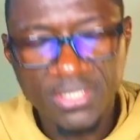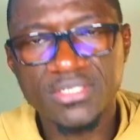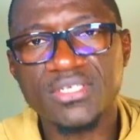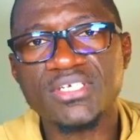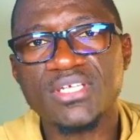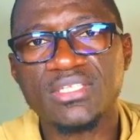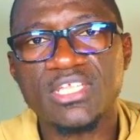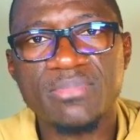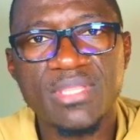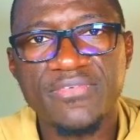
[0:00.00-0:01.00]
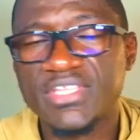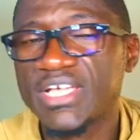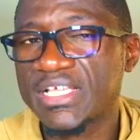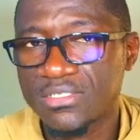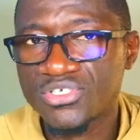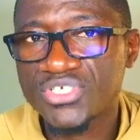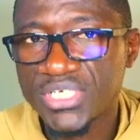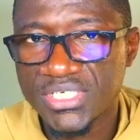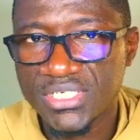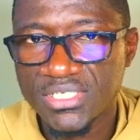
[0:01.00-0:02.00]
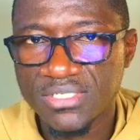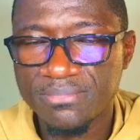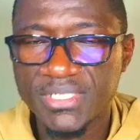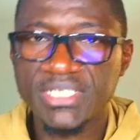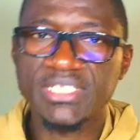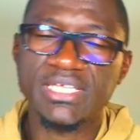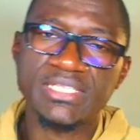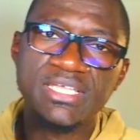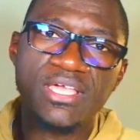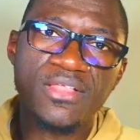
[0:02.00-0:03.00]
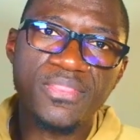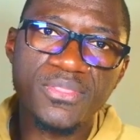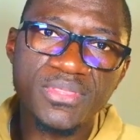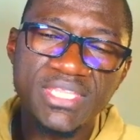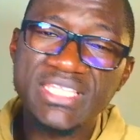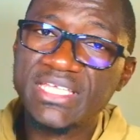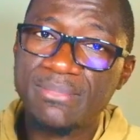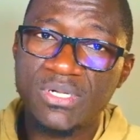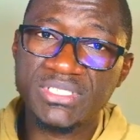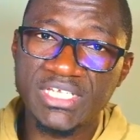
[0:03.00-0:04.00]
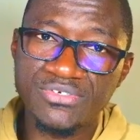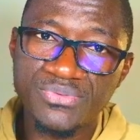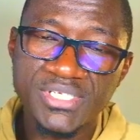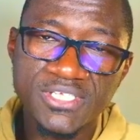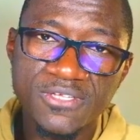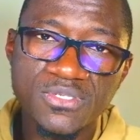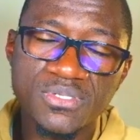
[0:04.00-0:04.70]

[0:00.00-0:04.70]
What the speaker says: the initial death benefit has not changed, meaning that the net amount at risk,